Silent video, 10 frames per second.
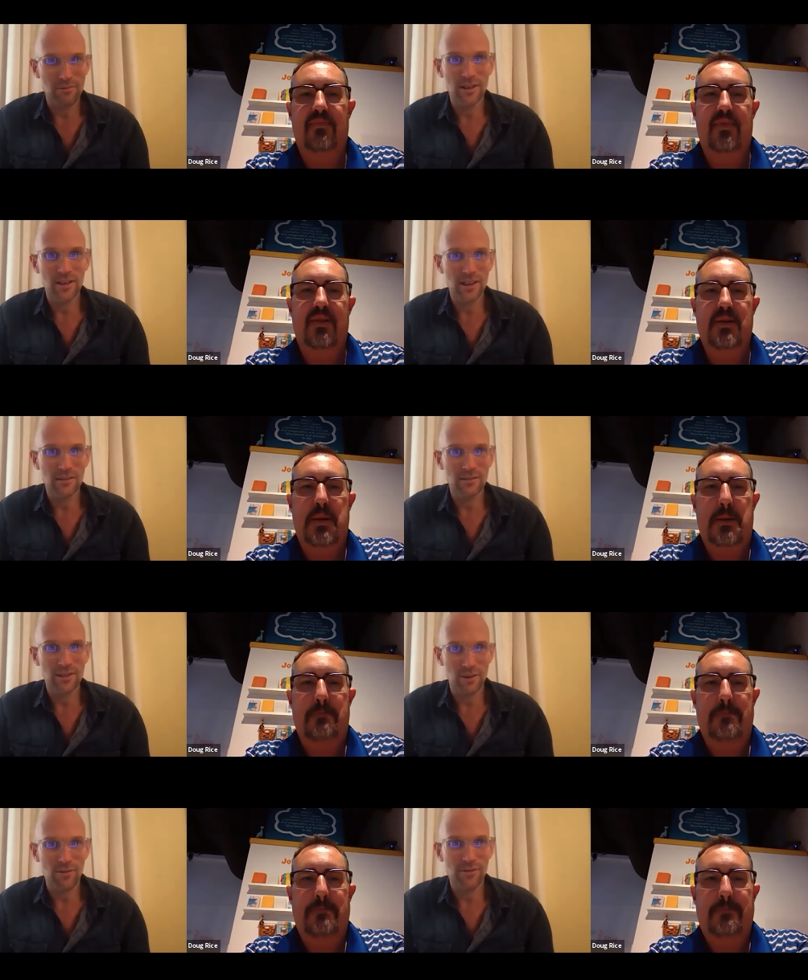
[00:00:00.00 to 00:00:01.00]
Speaker 1: really
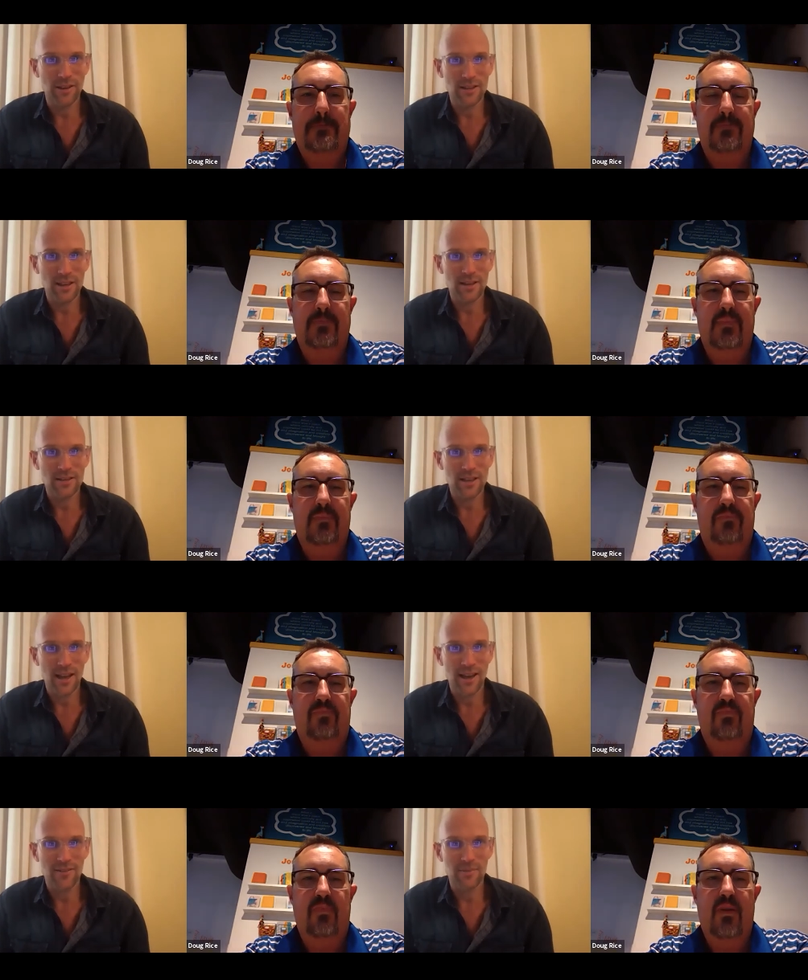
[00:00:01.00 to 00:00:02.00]
terrific to, to
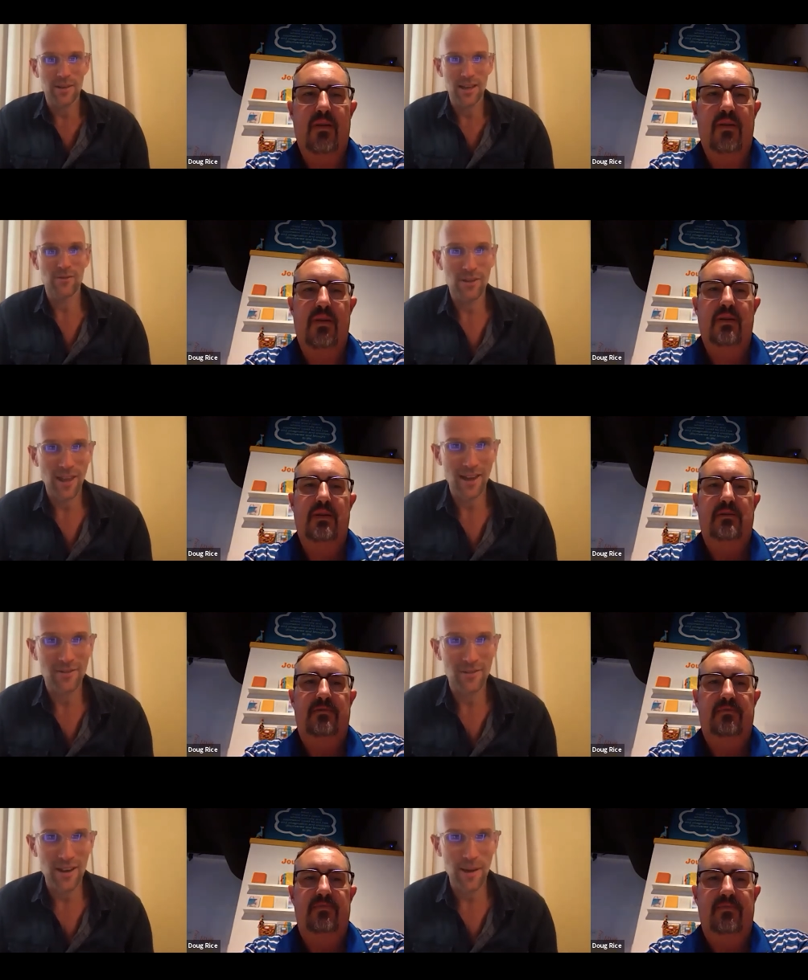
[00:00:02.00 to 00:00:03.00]
have him give you that
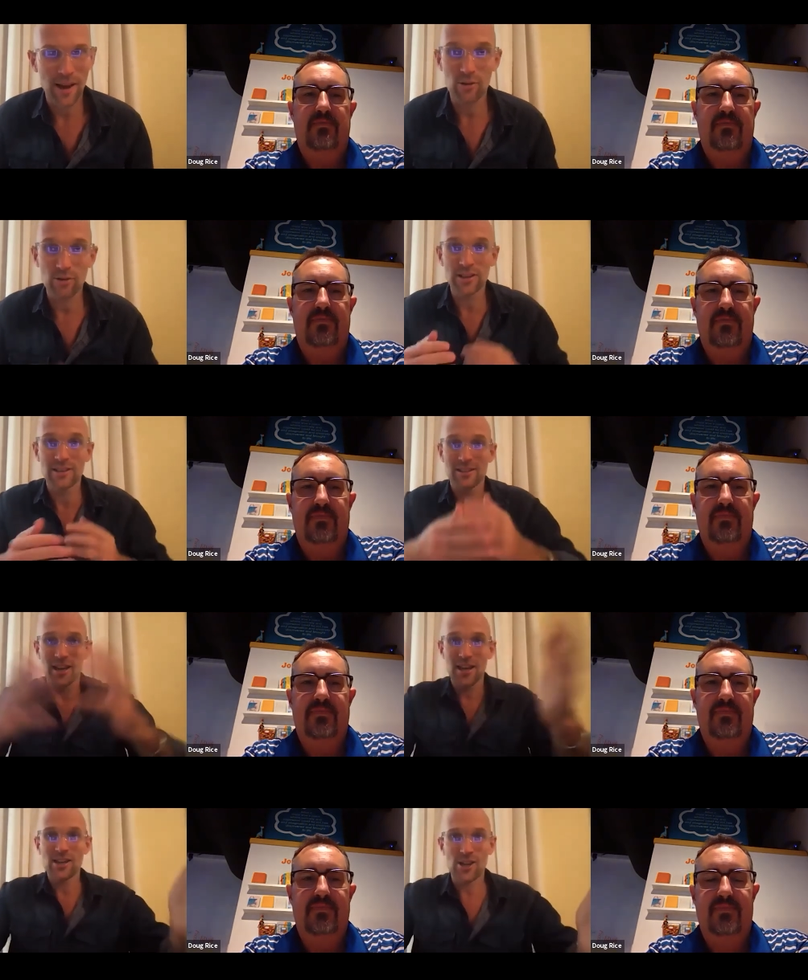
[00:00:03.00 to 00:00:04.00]
feedback or at least
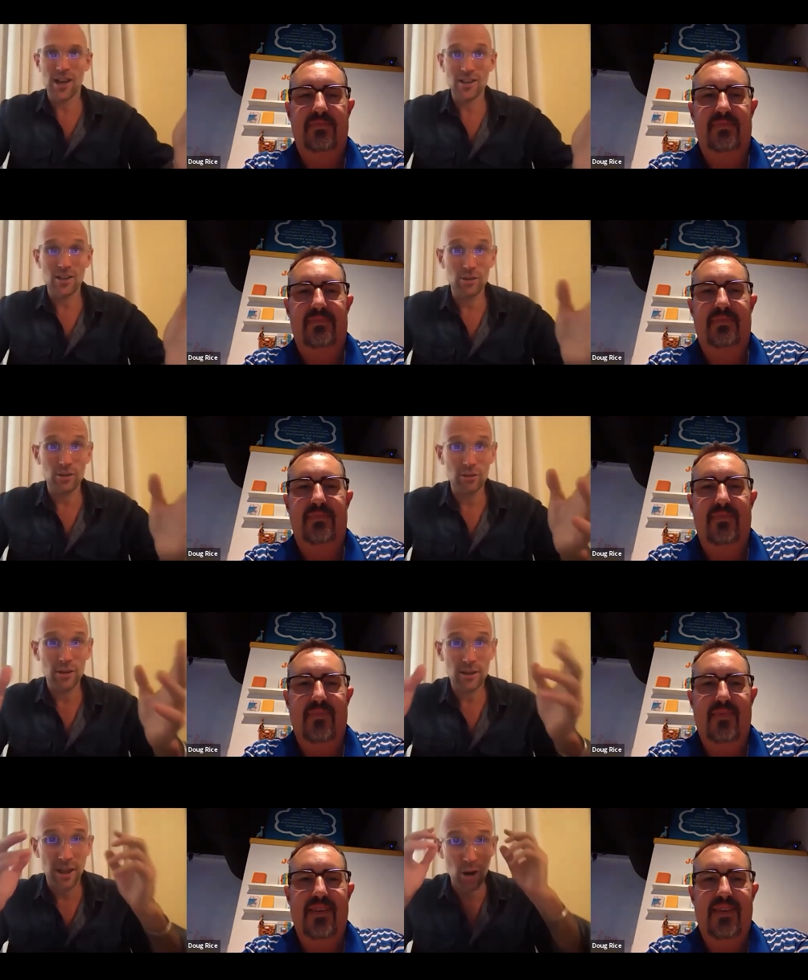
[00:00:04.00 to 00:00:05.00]
share to your
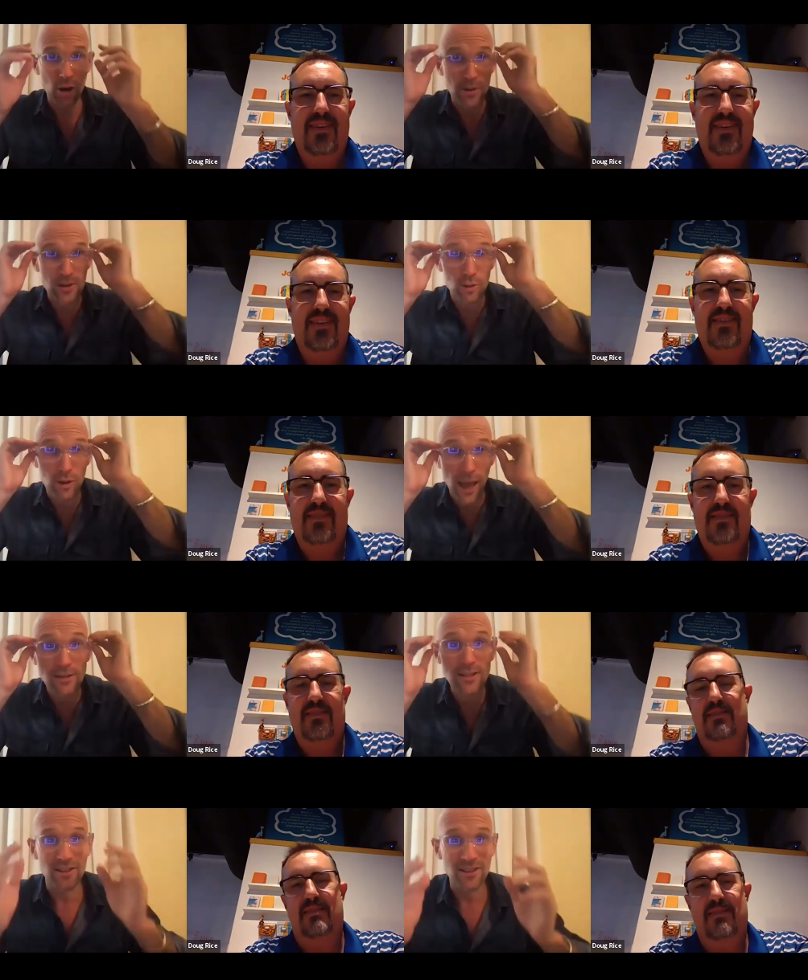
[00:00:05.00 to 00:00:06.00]
therapist or
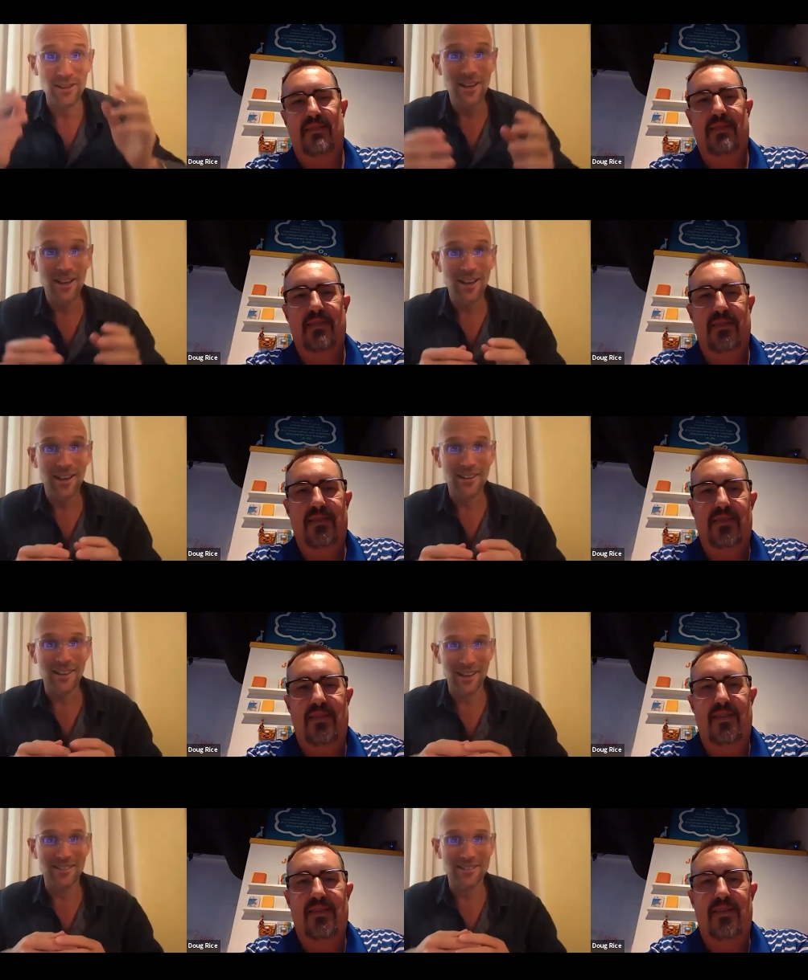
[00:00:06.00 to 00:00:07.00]
counselor
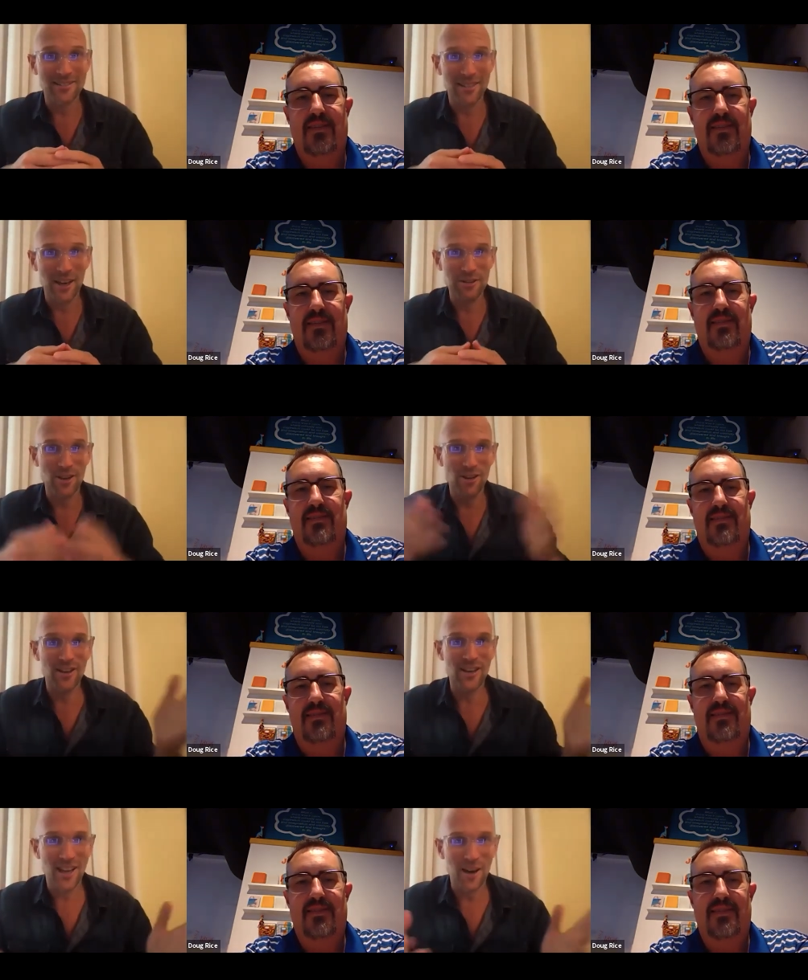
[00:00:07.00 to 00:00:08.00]
that there was no
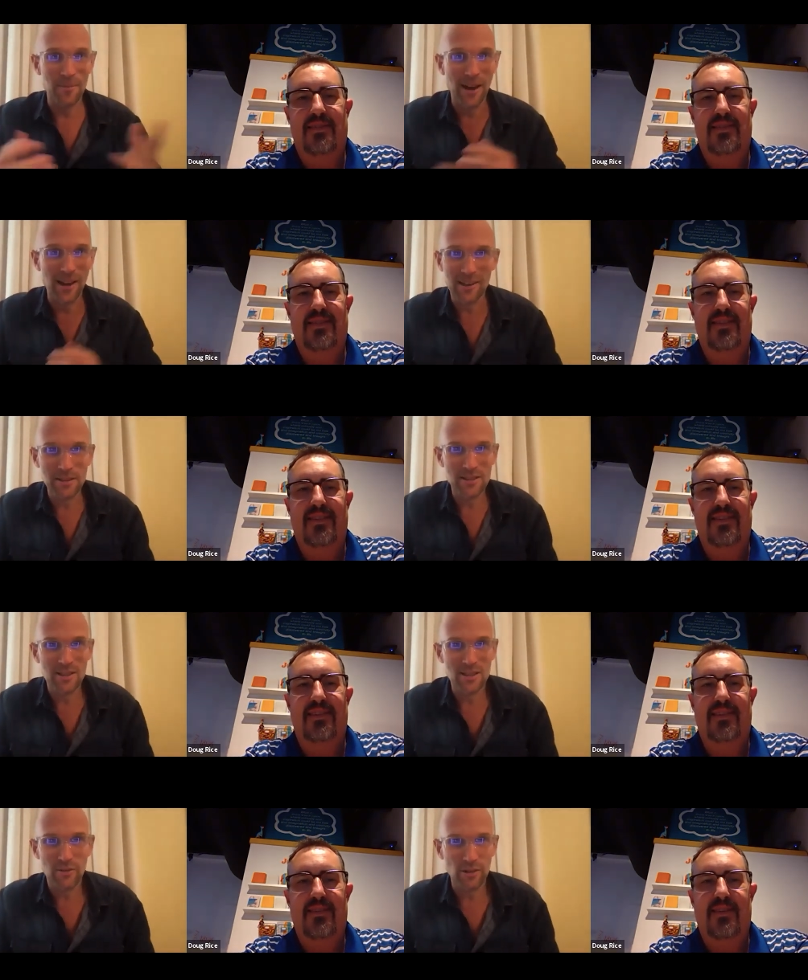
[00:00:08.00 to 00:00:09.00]
need to come back. That must have
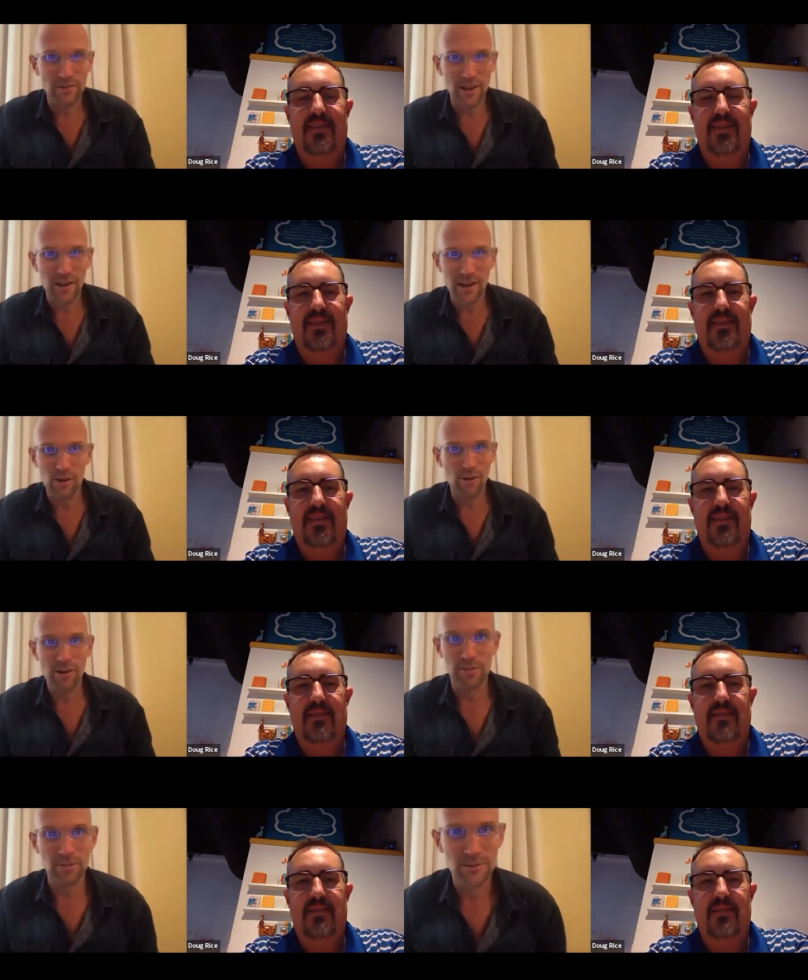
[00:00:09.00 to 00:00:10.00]
just felt
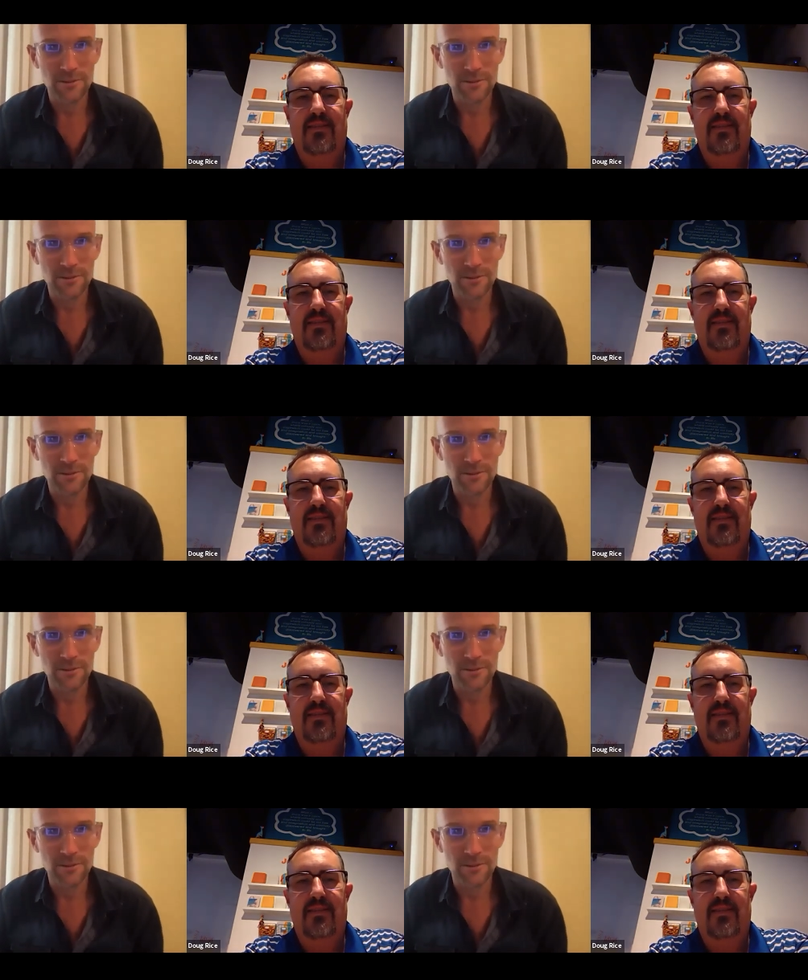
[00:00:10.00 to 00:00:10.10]
incredible.